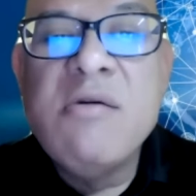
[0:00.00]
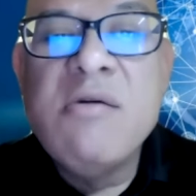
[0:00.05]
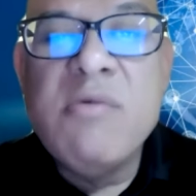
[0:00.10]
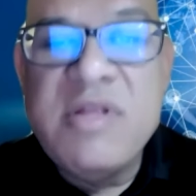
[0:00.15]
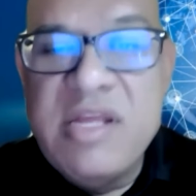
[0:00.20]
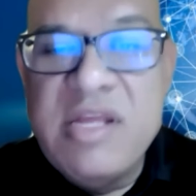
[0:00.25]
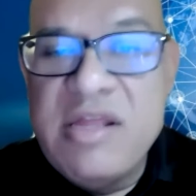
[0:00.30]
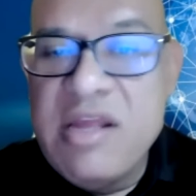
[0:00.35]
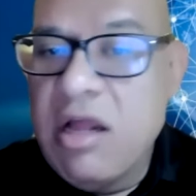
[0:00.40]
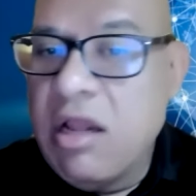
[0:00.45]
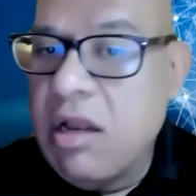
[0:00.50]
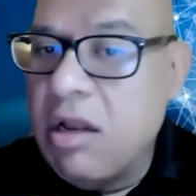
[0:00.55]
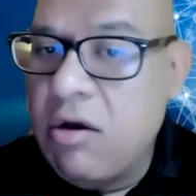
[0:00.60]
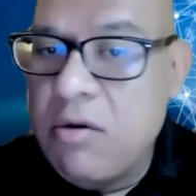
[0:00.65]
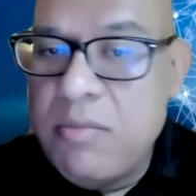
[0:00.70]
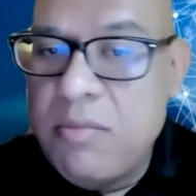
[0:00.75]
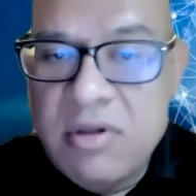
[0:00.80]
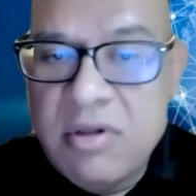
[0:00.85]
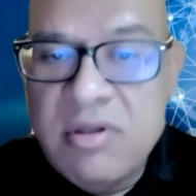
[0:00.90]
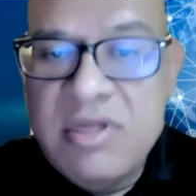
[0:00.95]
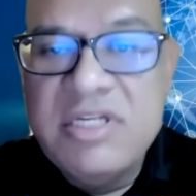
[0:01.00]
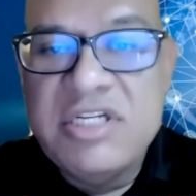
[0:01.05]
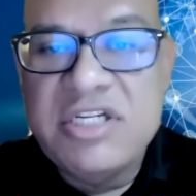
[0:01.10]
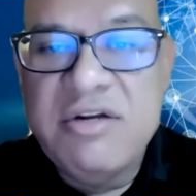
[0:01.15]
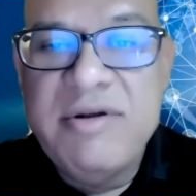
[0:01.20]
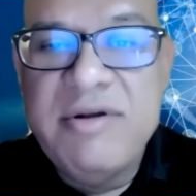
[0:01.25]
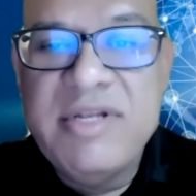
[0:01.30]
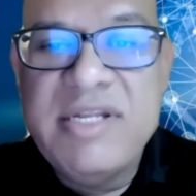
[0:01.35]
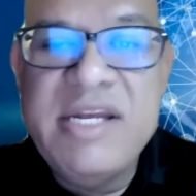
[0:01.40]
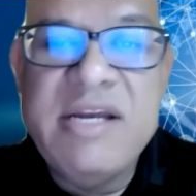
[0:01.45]
within a global
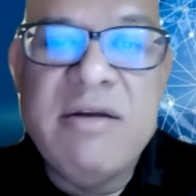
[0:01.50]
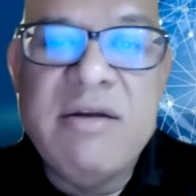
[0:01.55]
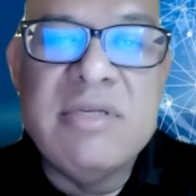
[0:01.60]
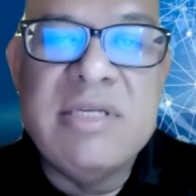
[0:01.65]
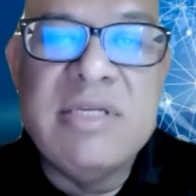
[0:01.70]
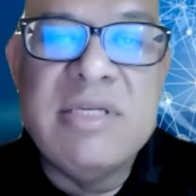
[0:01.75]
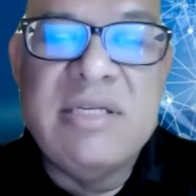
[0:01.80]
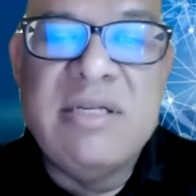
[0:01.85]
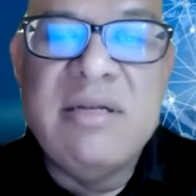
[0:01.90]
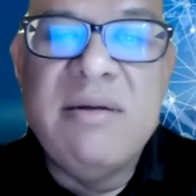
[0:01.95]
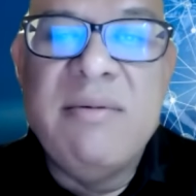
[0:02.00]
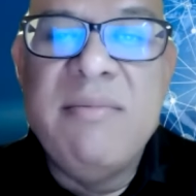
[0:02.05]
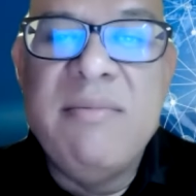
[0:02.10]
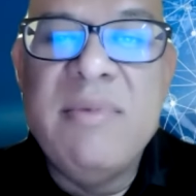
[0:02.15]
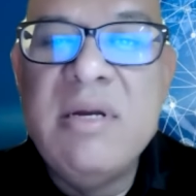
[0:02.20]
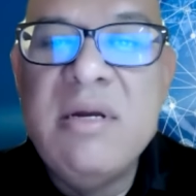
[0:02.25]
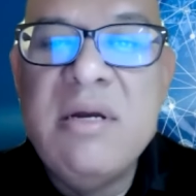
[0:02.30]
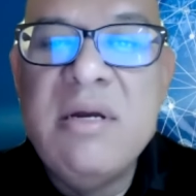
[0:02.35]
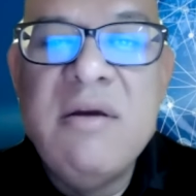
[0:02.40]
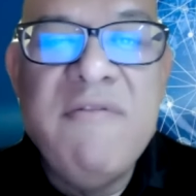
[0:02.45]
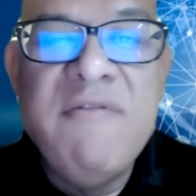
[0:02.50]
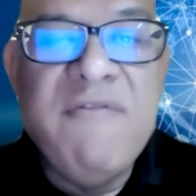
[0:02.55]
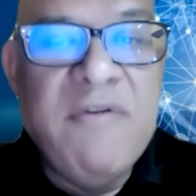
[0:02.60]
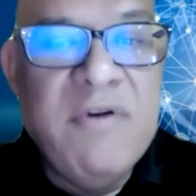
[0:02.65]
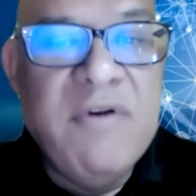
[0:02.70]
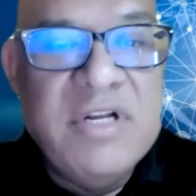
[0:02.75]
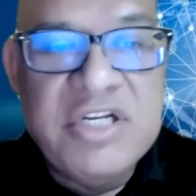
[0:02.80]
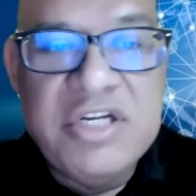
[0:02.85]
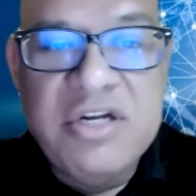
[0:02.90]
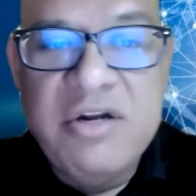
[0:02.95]
insurance ecosystem
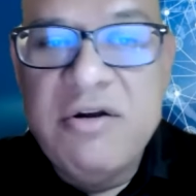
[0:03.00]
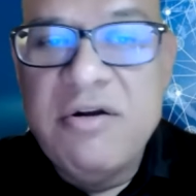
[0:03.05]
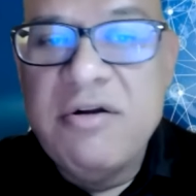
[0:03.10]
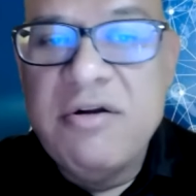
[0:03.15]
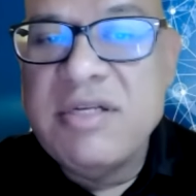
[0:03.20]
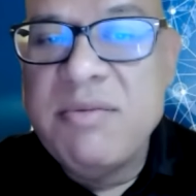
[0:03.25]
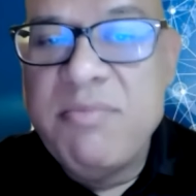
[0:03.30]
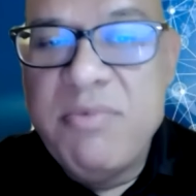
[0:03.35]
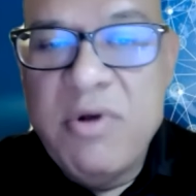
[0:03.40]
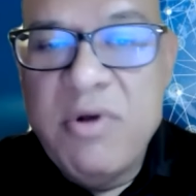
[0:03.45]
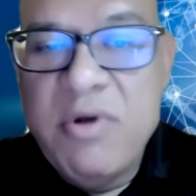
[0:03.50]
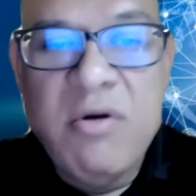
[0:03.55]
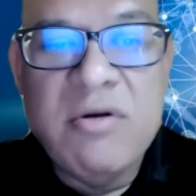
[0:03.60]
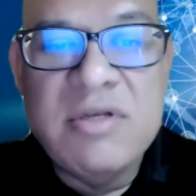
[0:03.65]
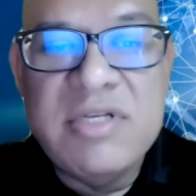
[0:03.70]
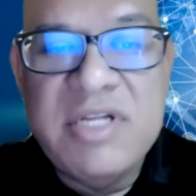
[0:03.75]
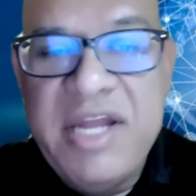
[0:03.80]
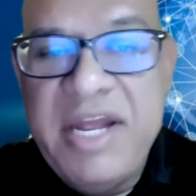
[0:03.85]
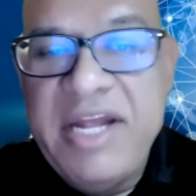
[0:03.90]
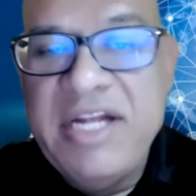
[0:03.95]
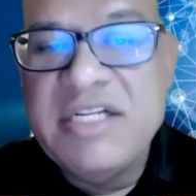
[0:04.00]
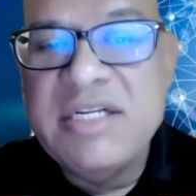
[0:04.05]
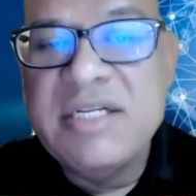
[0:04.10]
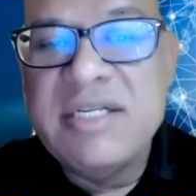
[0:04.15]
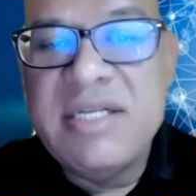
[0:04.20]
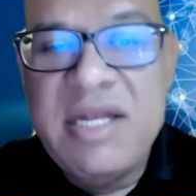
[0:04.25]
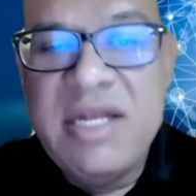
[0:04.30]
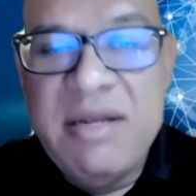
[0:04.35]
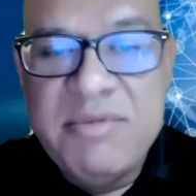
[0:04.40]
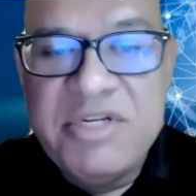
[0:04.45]
for insurers and brokers and
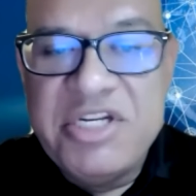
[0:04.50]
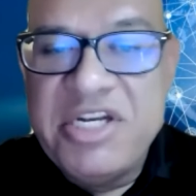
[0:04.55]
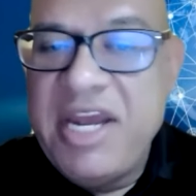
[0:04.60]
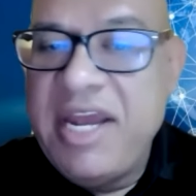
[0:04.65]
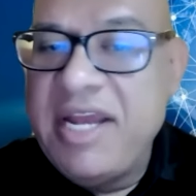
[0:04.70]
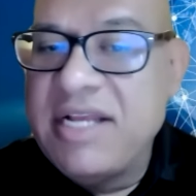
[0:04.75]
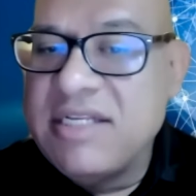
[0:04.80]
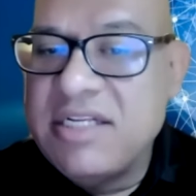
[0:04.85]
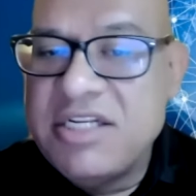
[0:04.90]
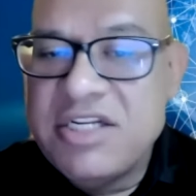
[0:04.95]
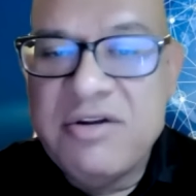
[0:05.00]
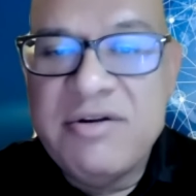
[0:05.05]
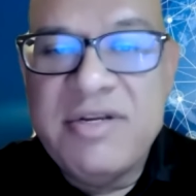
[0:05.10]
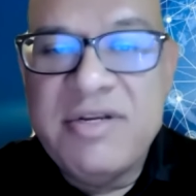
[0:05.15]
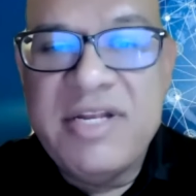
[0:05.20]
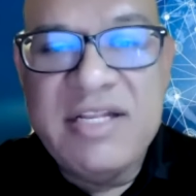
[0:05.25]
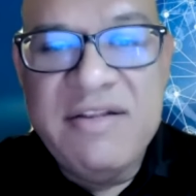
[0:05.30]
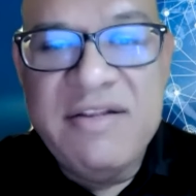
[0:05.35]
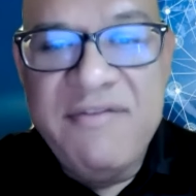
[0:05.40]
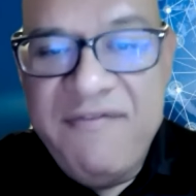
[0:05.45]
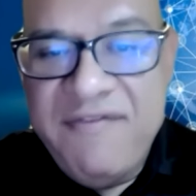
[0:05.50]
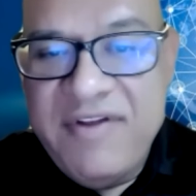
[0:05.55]
agents and MGAs, InsurTech,